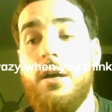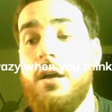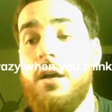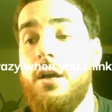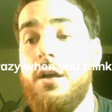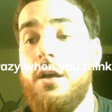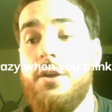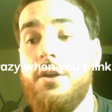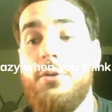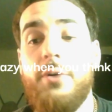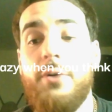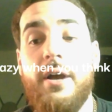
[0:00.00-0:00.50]

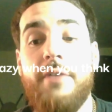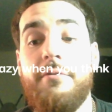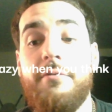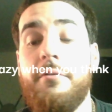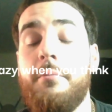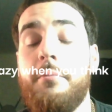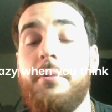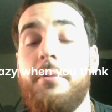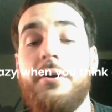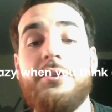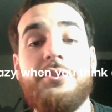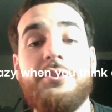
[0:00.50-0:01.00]
You have a
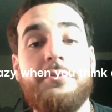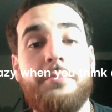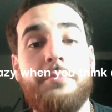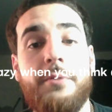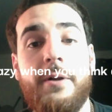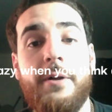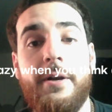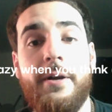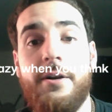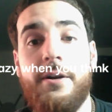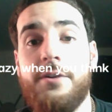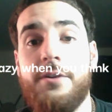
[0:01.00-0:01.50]
bunch of
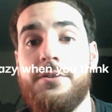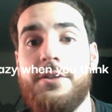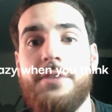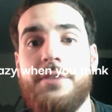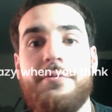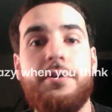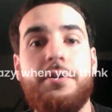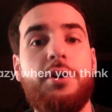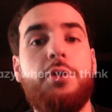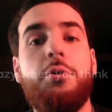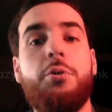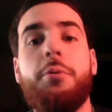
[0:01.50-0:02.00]
players,
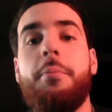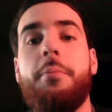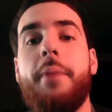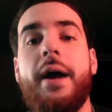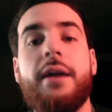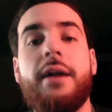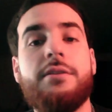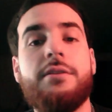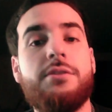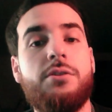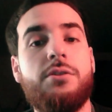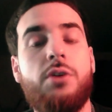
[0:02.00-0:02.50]
even going
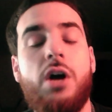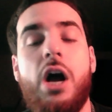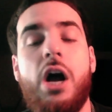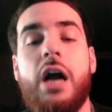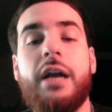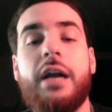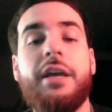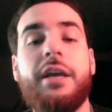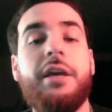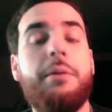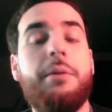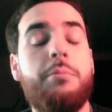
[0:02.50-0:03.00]
back to
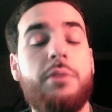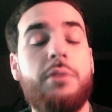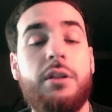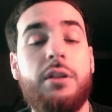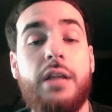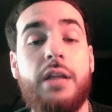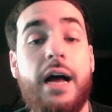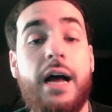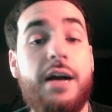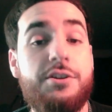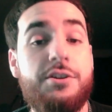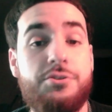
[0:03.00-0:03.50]
Hakeem
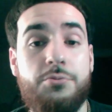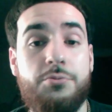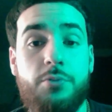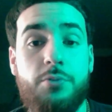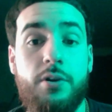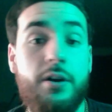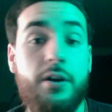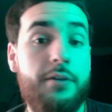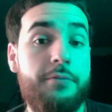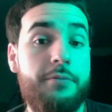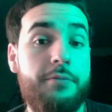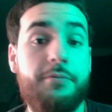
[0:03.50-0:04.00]

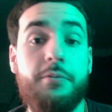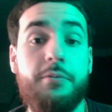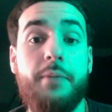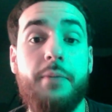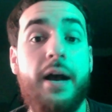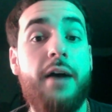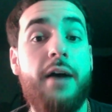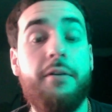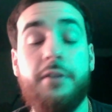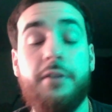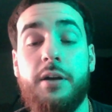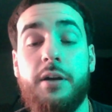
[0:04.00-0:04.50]

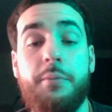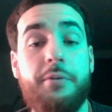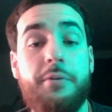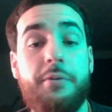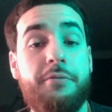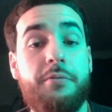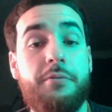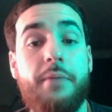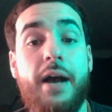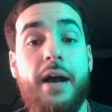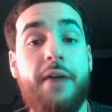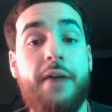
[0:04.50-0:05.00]
Olajuwon coming
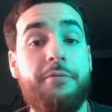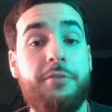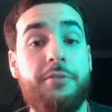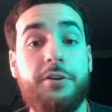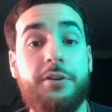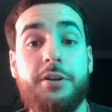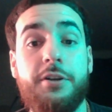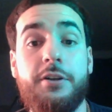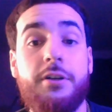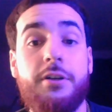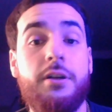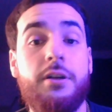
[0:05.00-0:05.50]
from
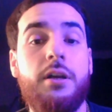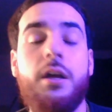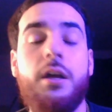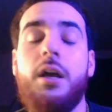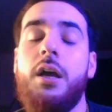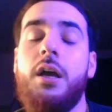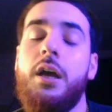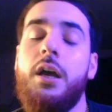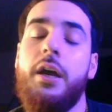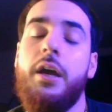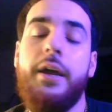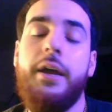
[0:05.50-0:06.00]
Africa.
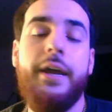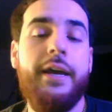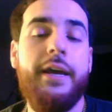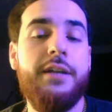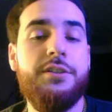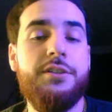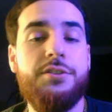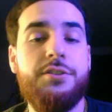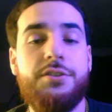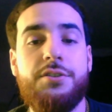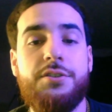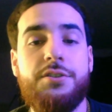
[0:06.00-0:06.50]

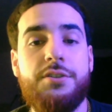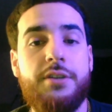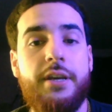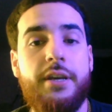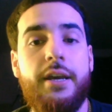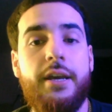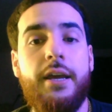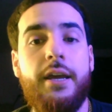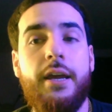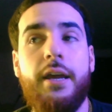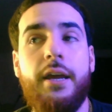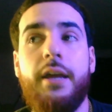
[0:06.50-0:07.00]
It's
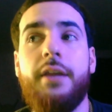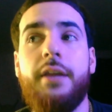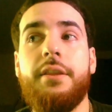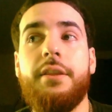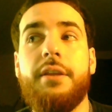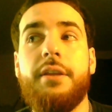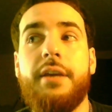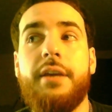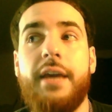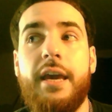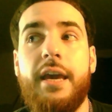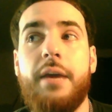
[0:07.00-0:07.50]
the
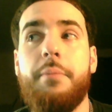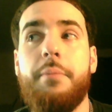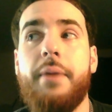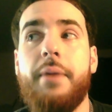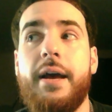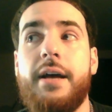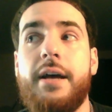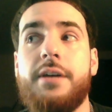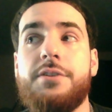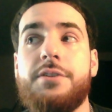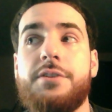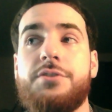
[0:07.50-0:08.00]
game
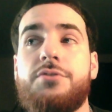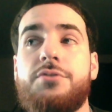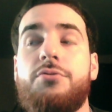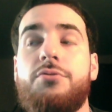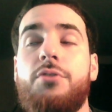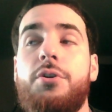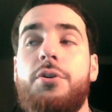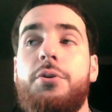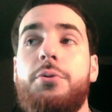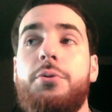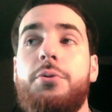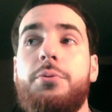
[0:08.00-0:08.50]
has
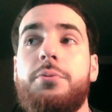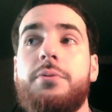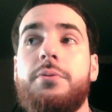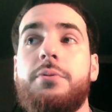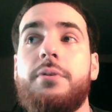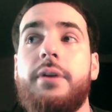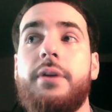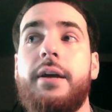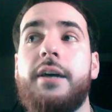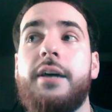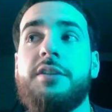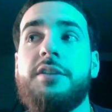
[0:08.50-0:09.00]
grown
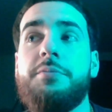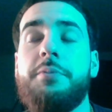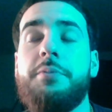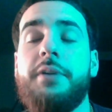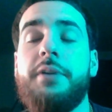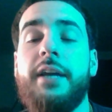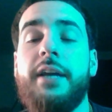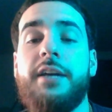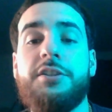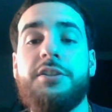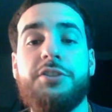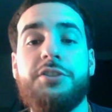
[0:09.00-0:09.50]

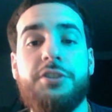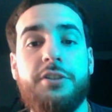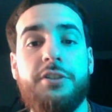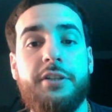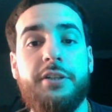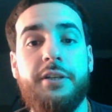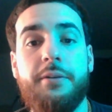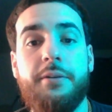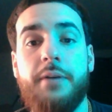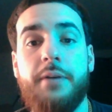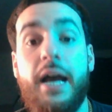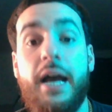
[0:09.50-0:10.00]

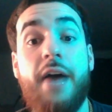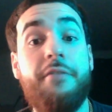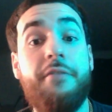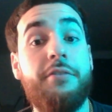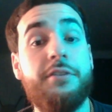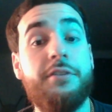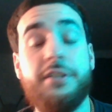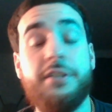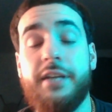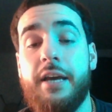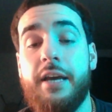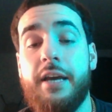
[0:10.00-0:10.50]
exponentially, having
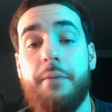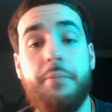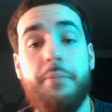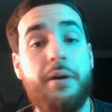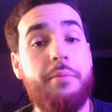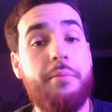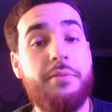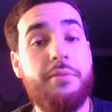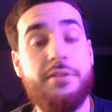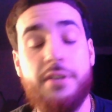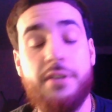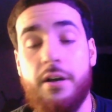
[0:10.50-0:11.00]
Dikembe
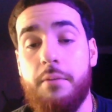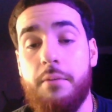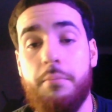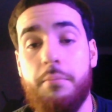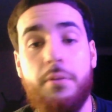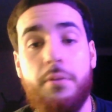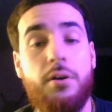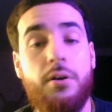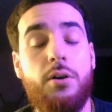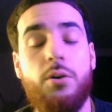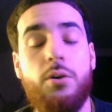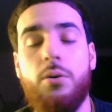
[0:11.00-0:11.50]

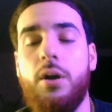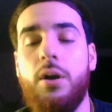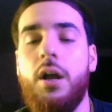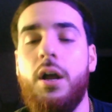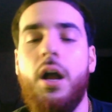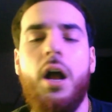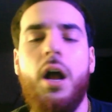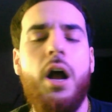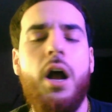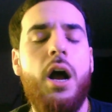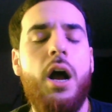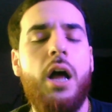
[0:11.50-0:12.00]
Mutombo,
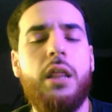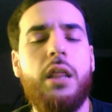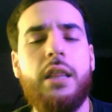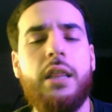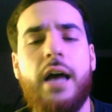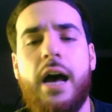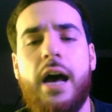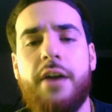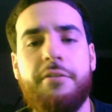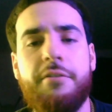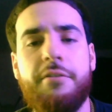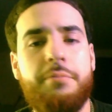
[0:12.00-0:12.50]
a
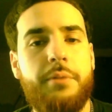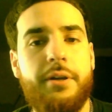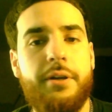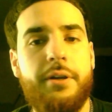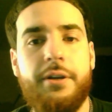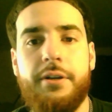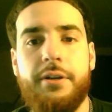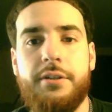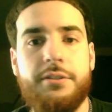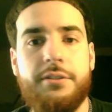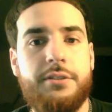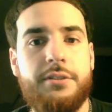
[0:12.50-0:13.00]
lot of
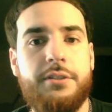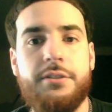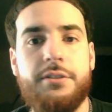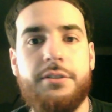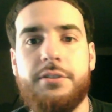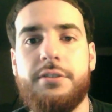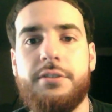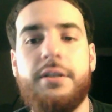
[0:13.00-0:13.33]
players.